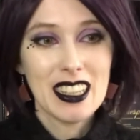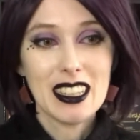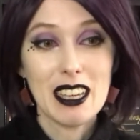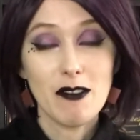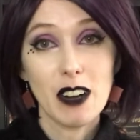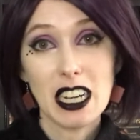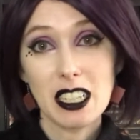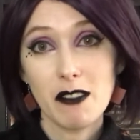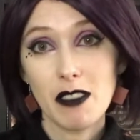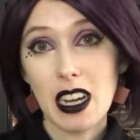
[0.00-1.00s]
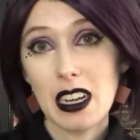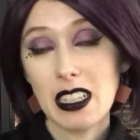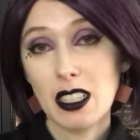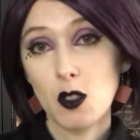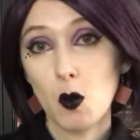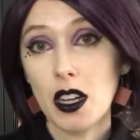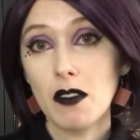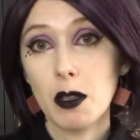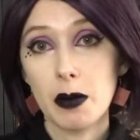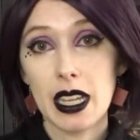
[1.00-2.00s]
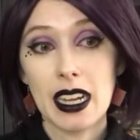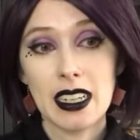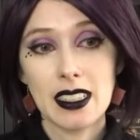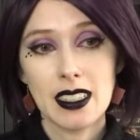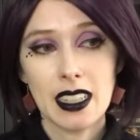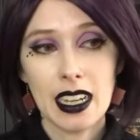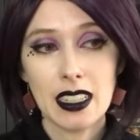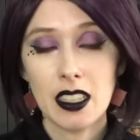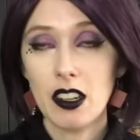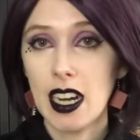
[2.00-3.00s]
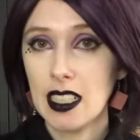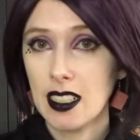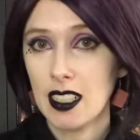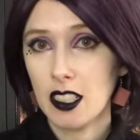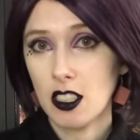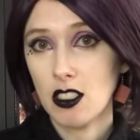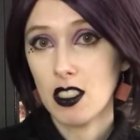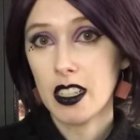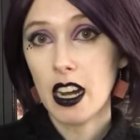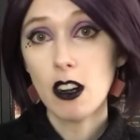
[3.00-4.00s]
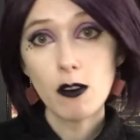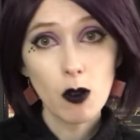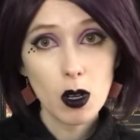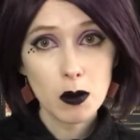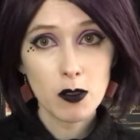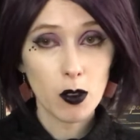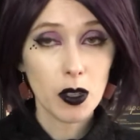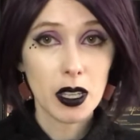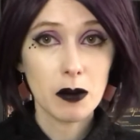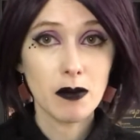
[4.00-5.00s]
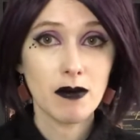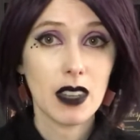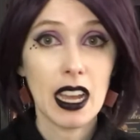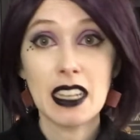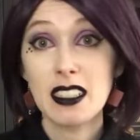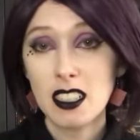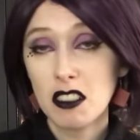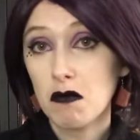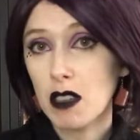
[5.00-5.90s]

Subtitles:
they finally find one of the planets that their ancestors terraformed for them as,